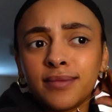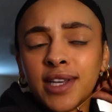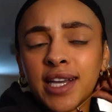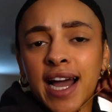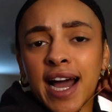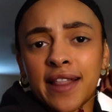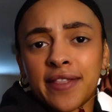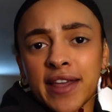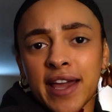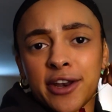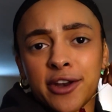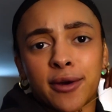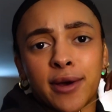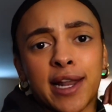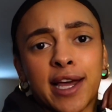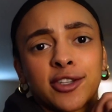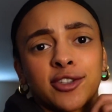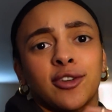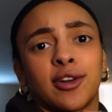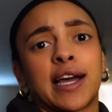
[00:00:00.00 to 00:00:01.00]
and their new
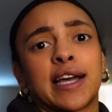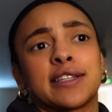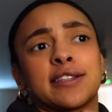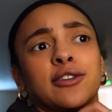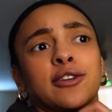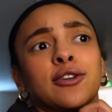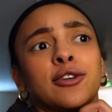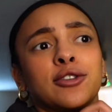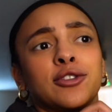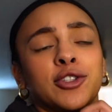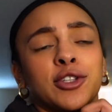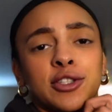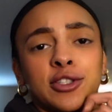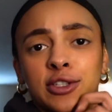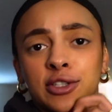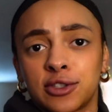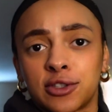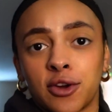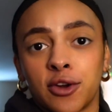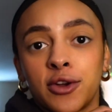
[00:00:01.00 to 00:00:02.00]
electrolytes are just
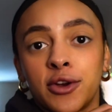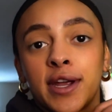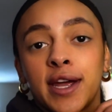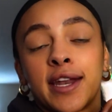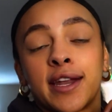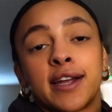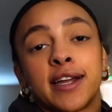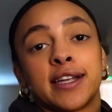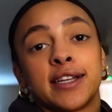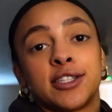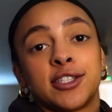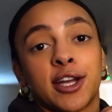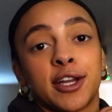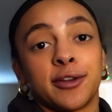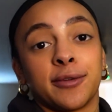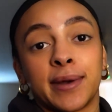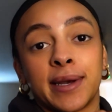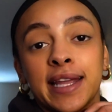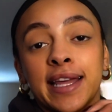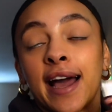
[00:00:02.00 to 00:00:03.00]
as good, and I
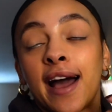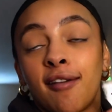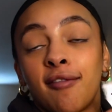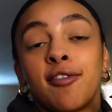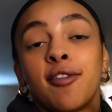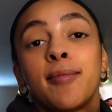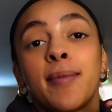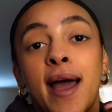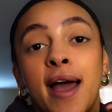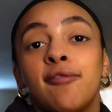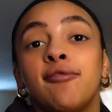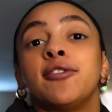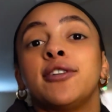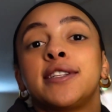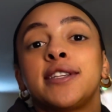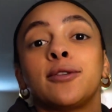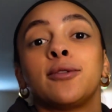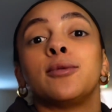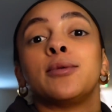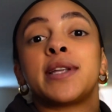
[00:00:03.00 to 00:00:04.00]
genuinely have them every
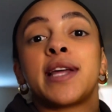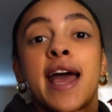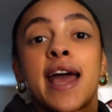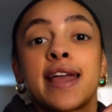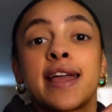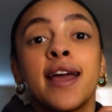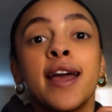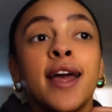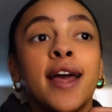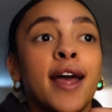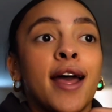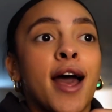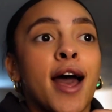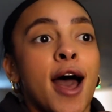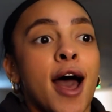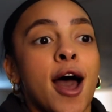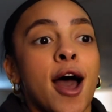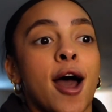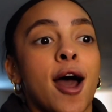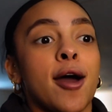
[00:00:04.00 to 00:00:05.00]
single day
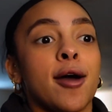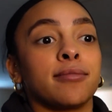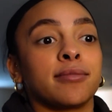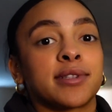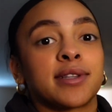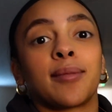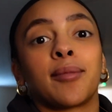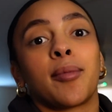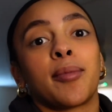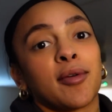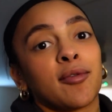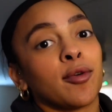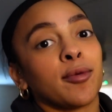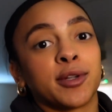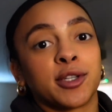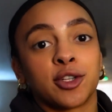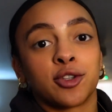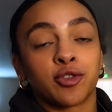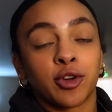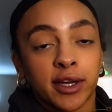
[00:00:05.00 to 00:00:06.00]
because I'm a bit
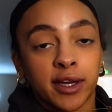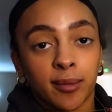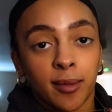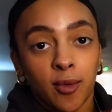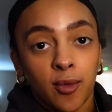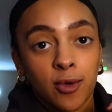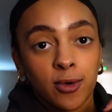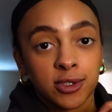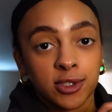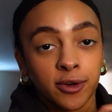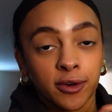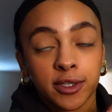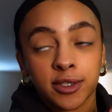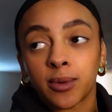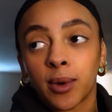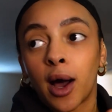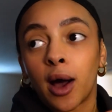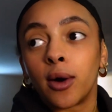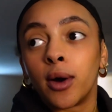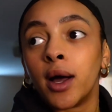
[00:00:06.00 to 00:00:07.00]
rubbish at drinking my water as
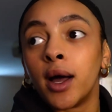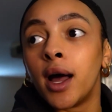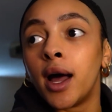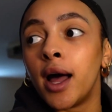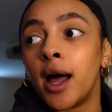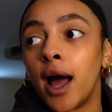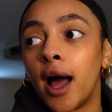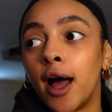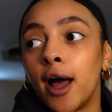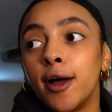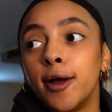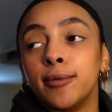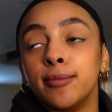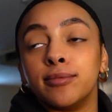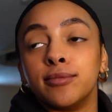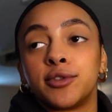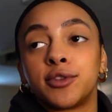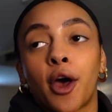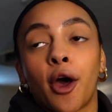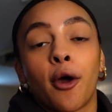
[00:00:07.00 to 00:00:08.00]
well.
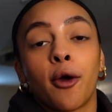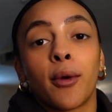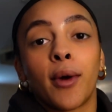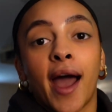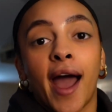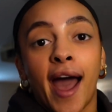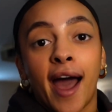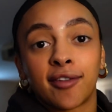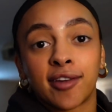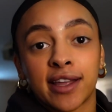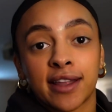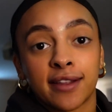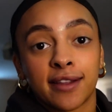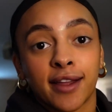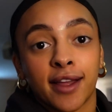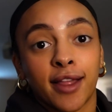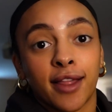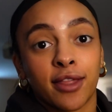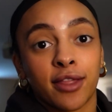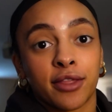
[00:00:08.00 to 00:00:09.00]
So
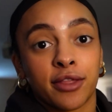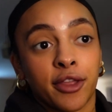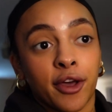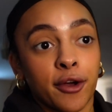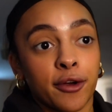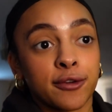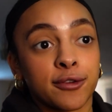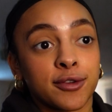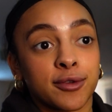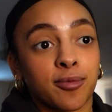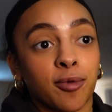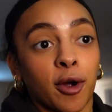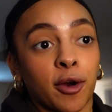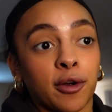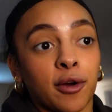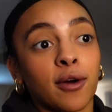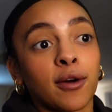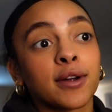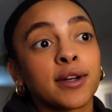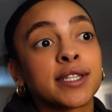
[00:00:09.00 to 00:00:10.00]
having those
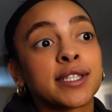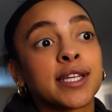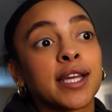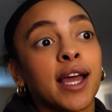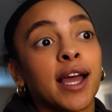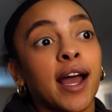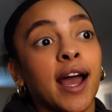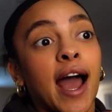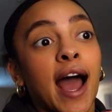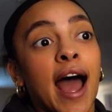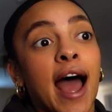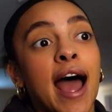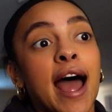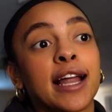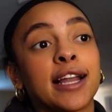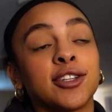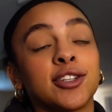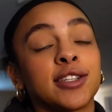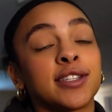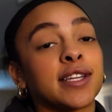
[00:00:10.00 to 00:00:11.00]
products
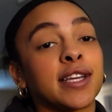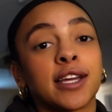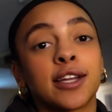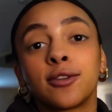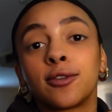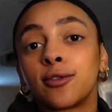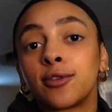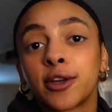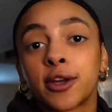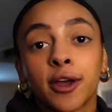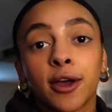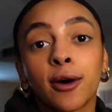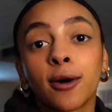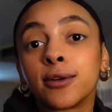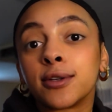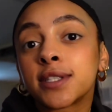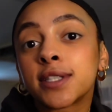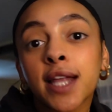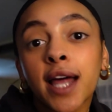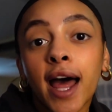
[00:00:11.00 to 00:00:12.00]
and just seeing all the
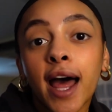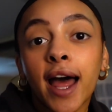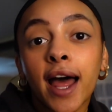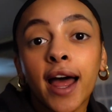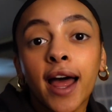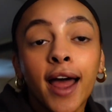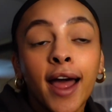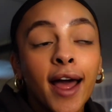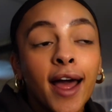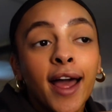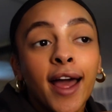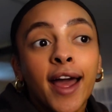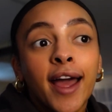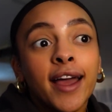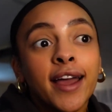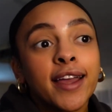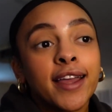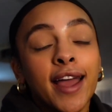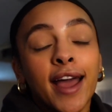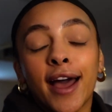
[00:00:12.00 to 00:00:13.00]
girls there,
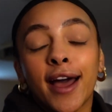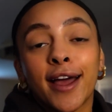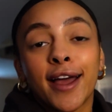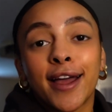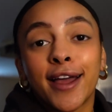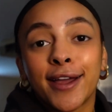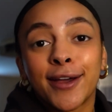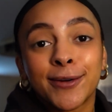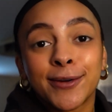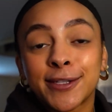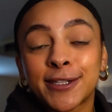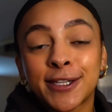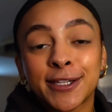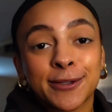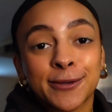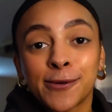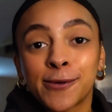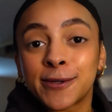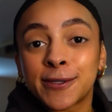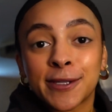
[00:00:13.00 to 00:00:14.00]
yeah, it was
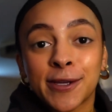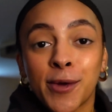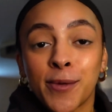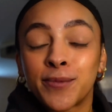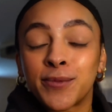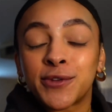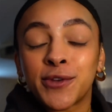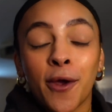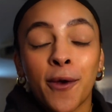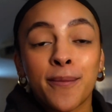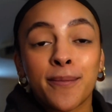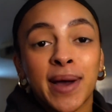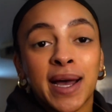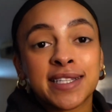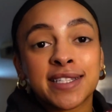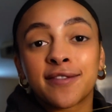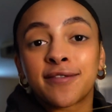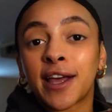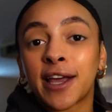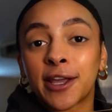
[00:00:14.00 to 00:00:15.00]
just awesome. So
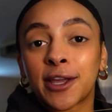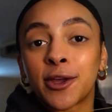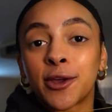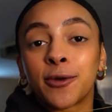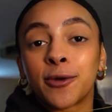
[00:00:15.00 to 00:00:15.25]
massive thank